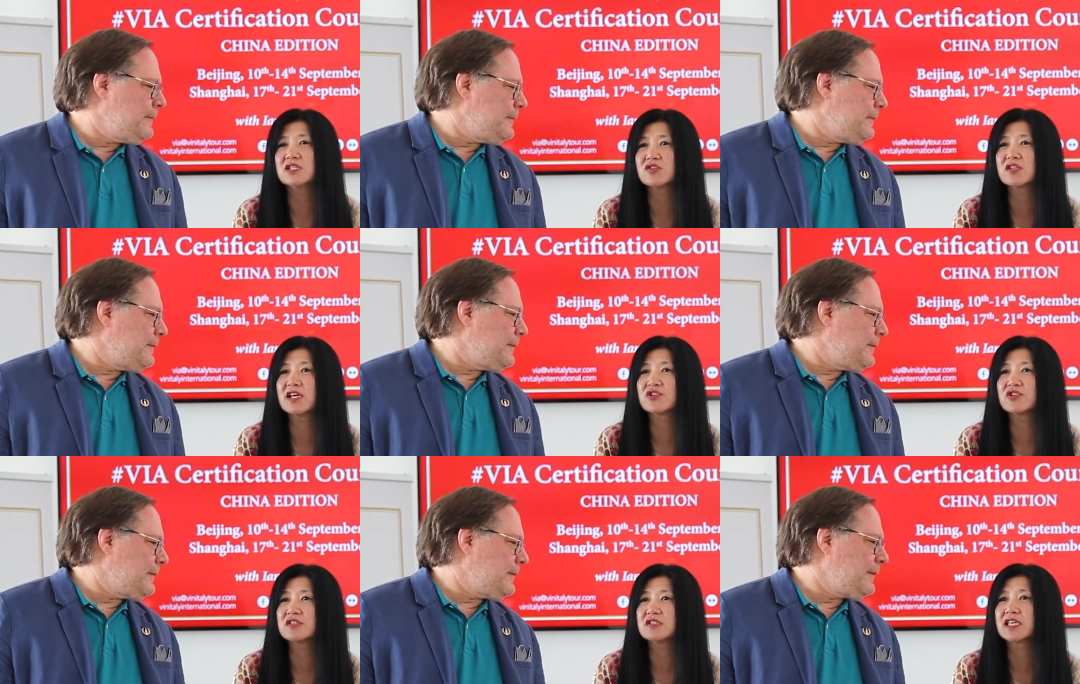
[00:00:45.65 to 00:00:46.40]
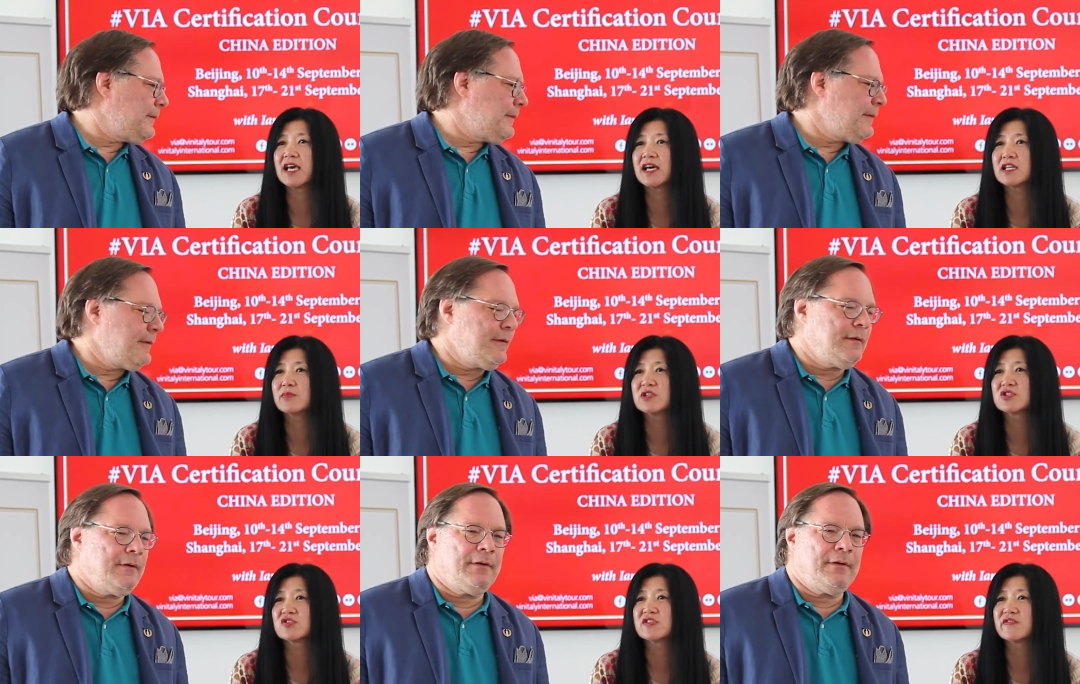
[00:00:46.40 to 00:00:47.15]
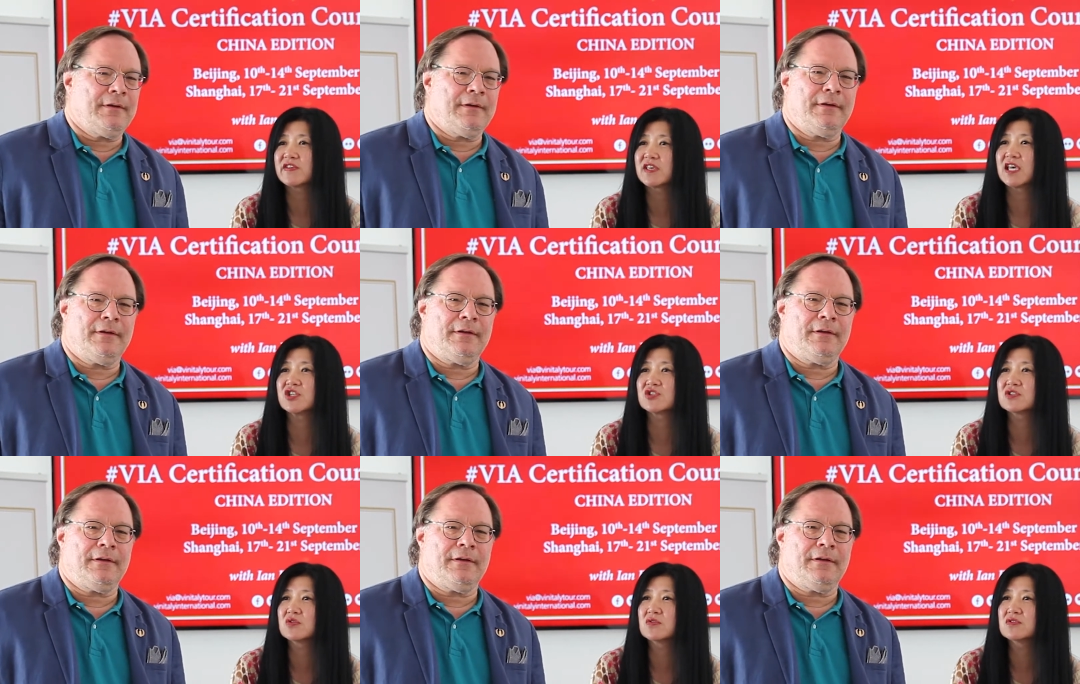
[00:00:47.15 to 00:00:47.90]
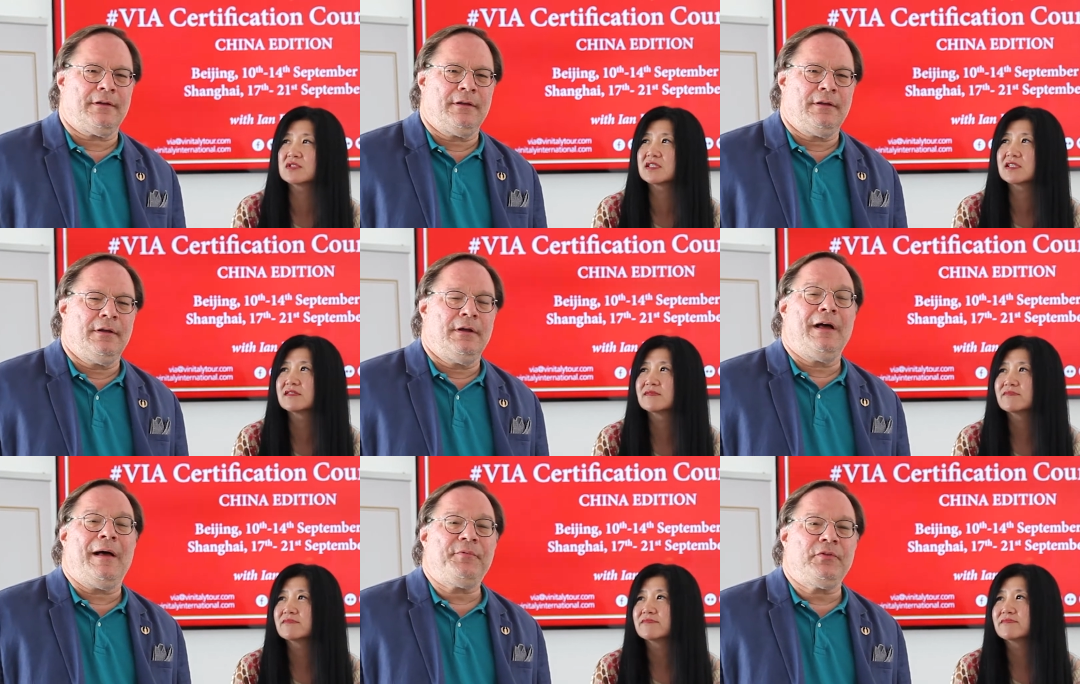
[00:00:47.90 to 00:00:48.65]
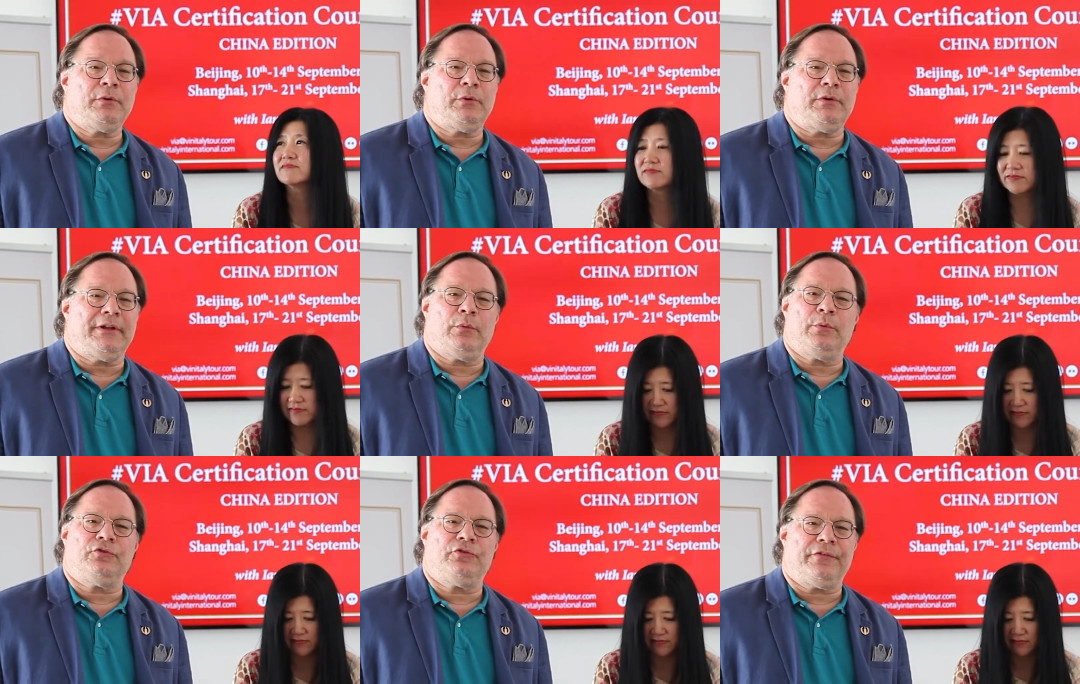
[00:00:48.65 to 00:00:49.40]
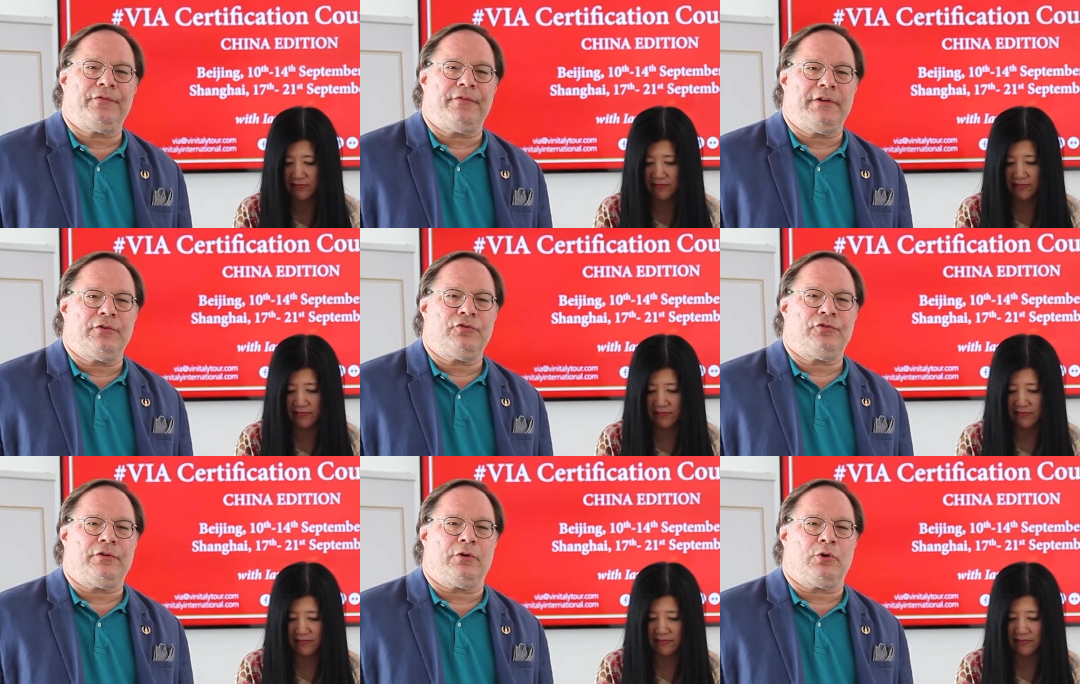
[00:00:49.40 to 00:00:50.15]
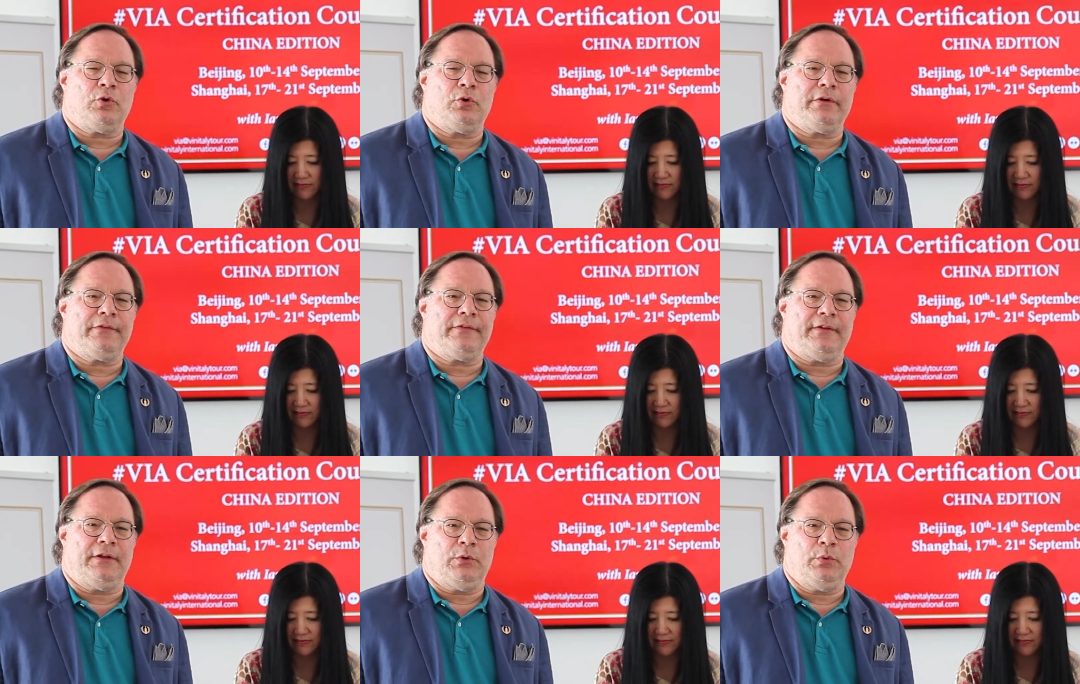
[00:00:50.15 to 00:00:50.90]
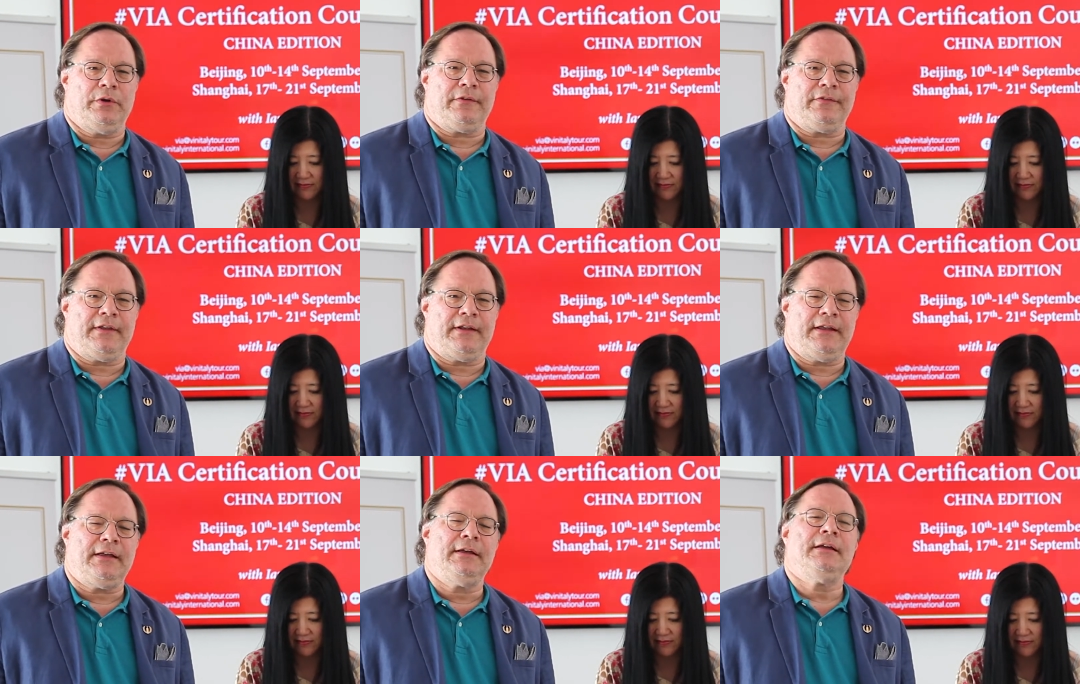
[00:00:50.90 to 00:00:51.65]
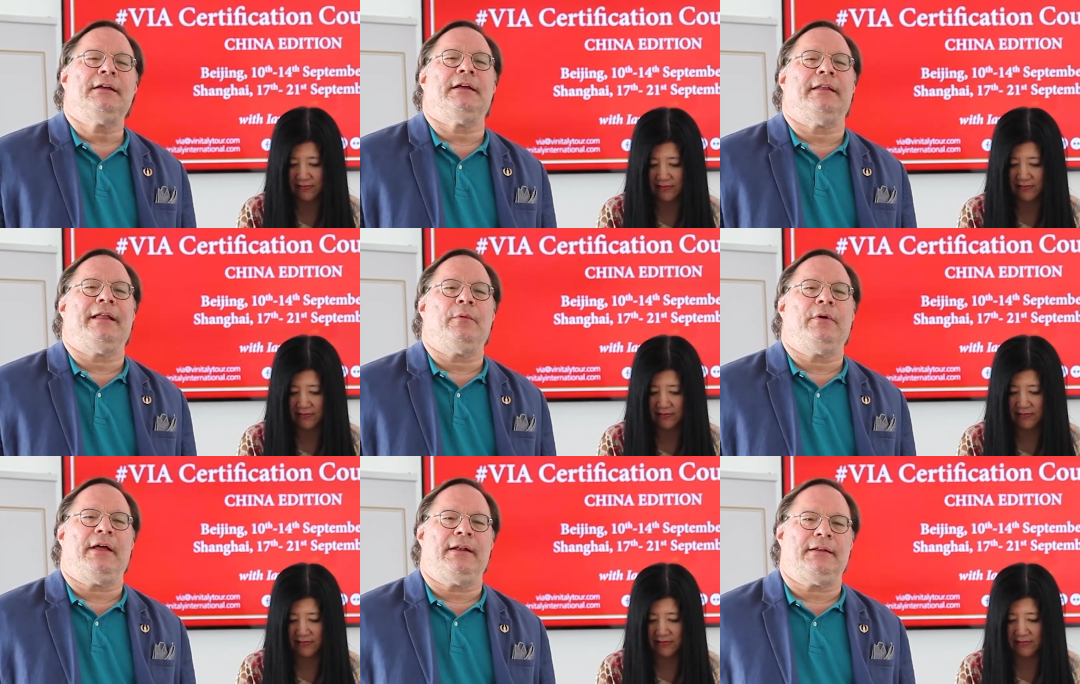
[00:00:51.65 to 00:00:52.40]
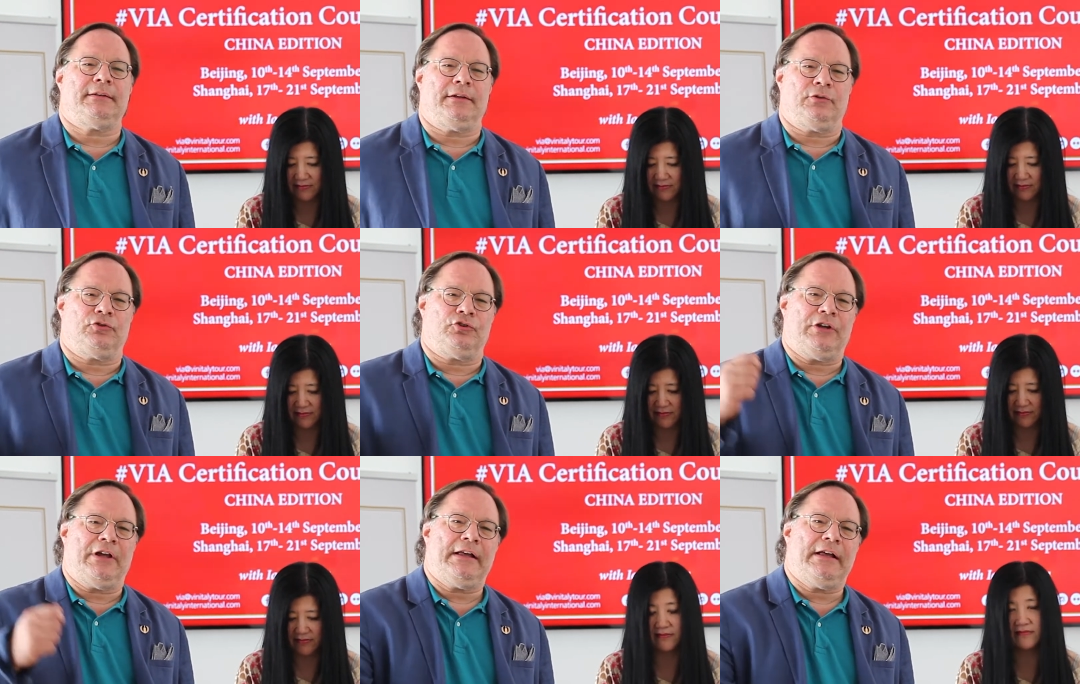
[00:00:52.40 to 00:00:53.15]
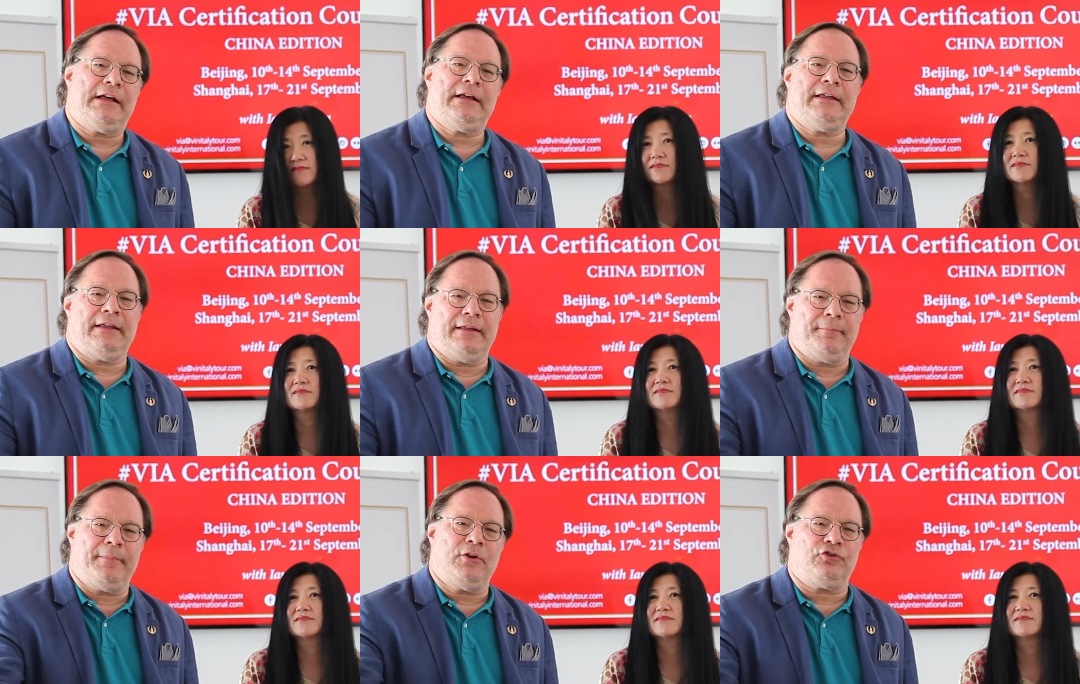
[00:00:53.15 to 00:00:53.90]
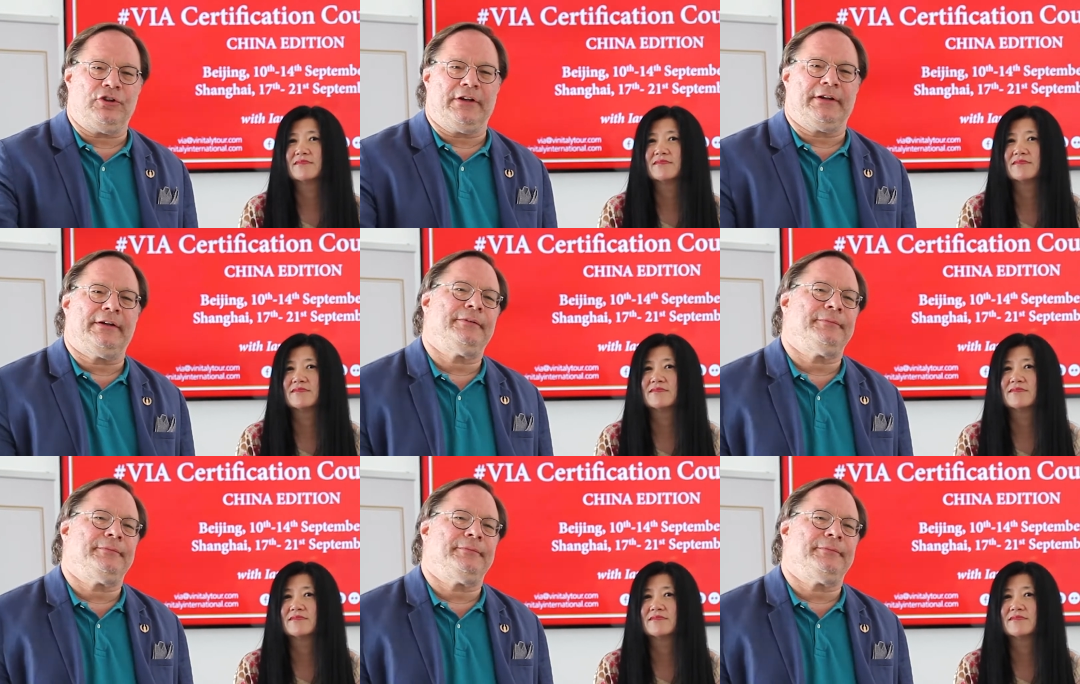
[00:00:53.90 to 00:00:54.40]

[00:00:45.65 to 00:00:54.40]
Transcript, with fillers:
Speaker 1: International Academy certification course?
Speaker 2: Absolutely. We just finished our course in New York City and now we're headed to Shanghai and Beijing.